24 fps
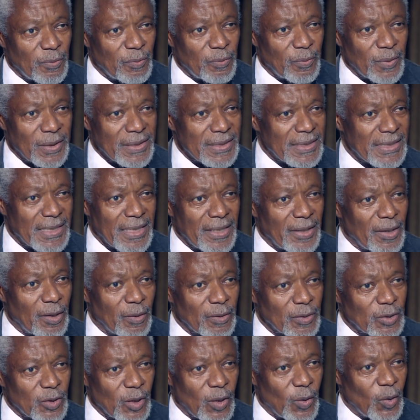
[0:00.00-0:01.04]
when Syria
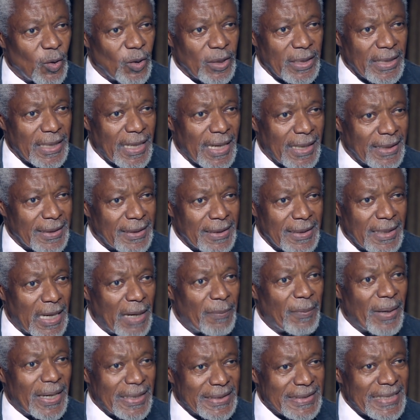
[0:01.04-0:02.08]
also only had
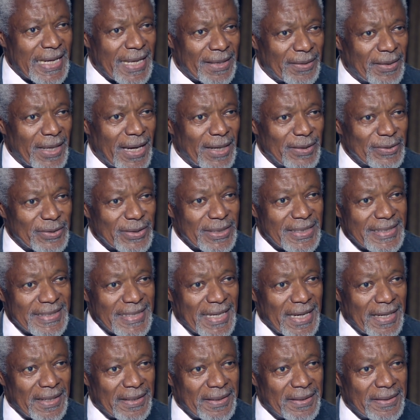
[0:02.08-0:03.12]
about 10,000
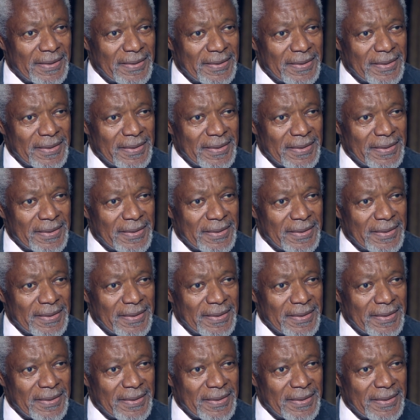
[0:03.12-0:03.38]
dead.